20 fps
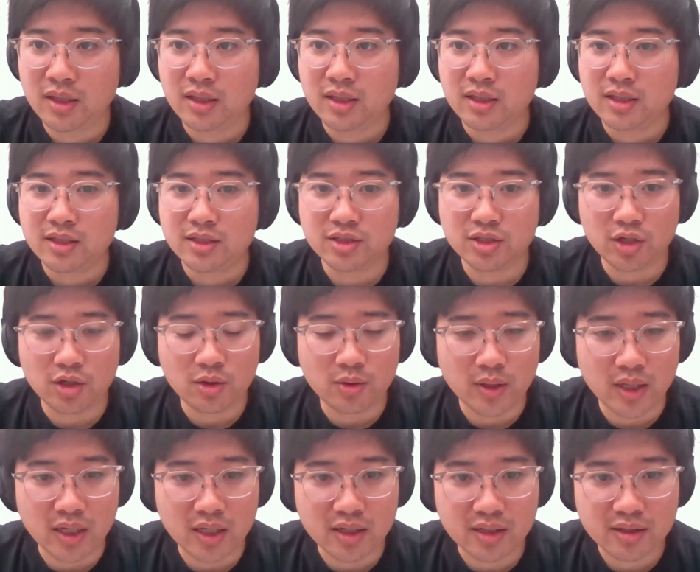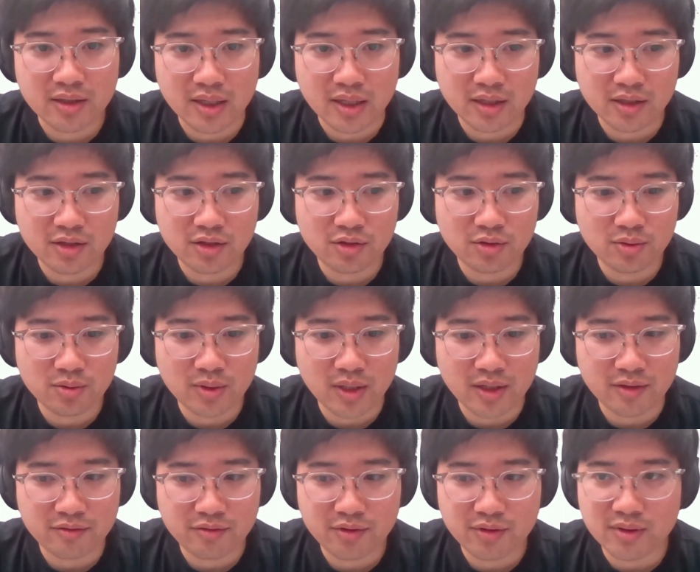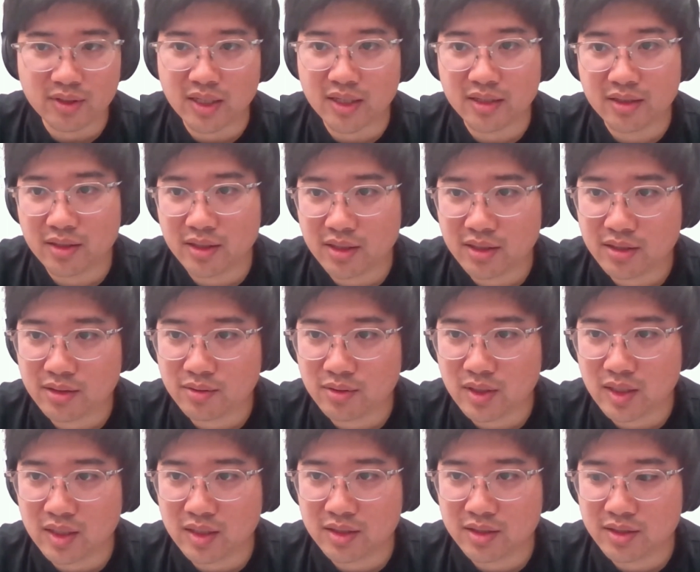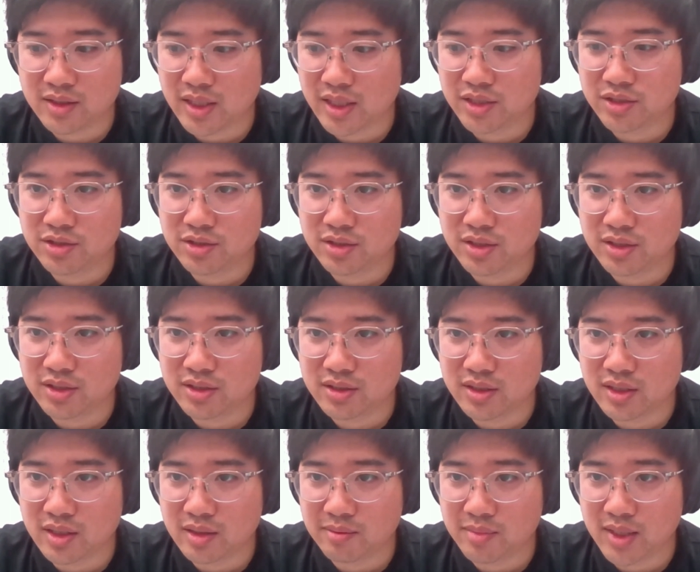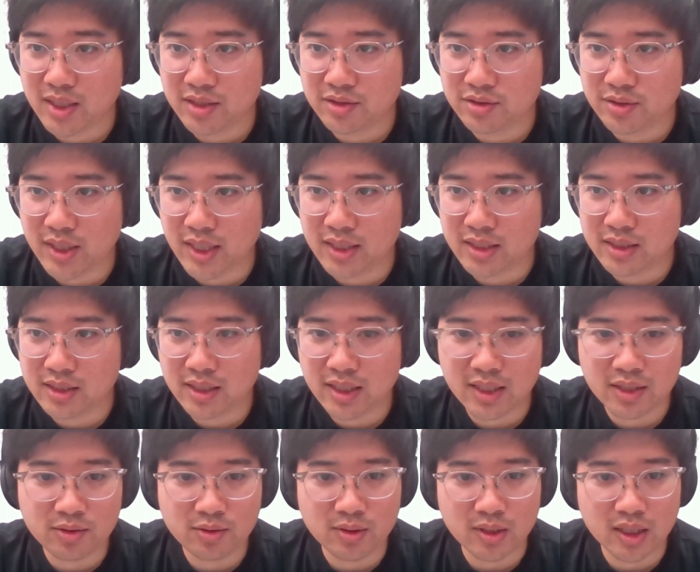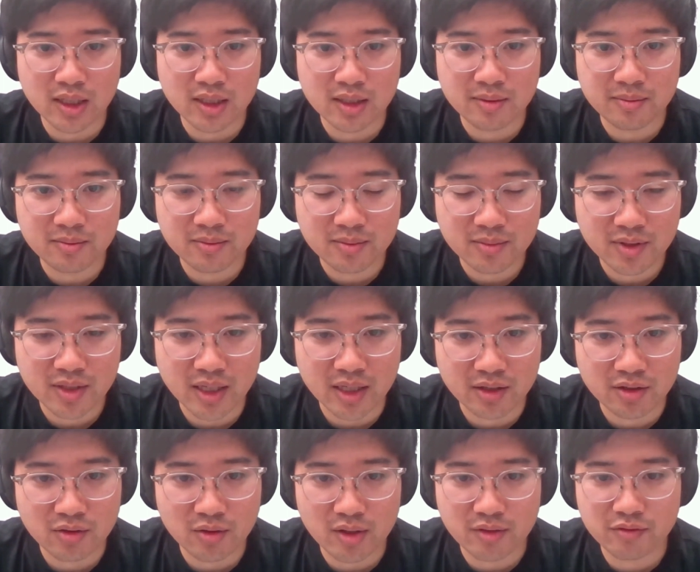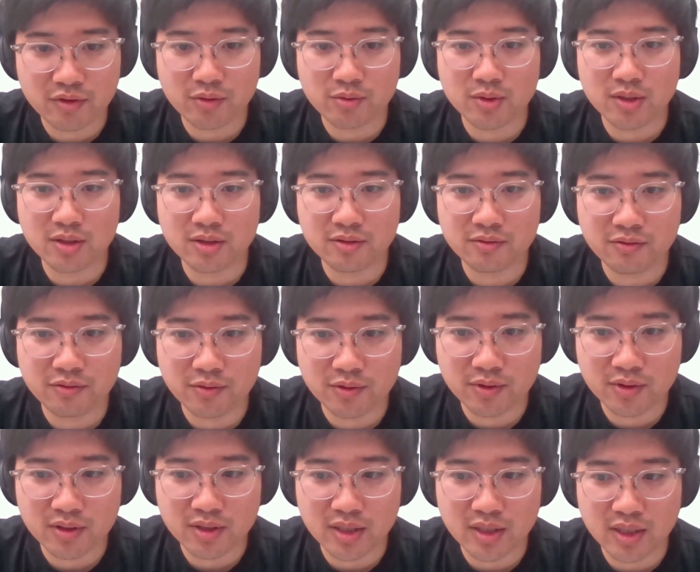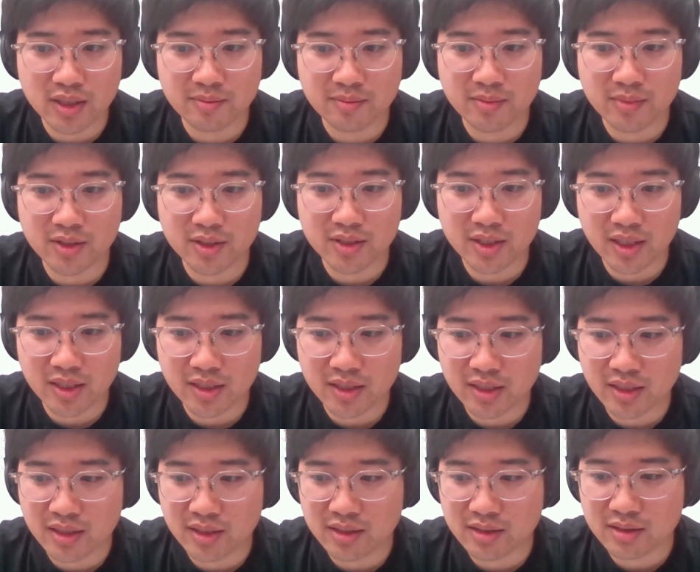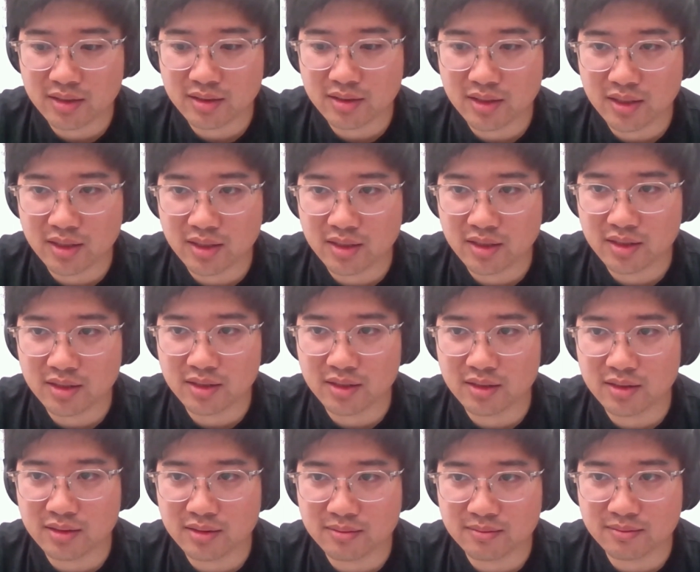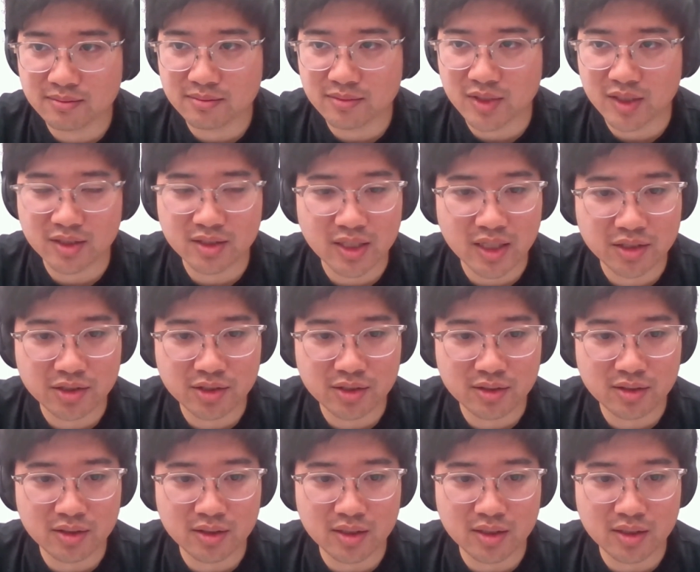So thank you, I think the session is planned to end now. Thank you everyone for attending the session.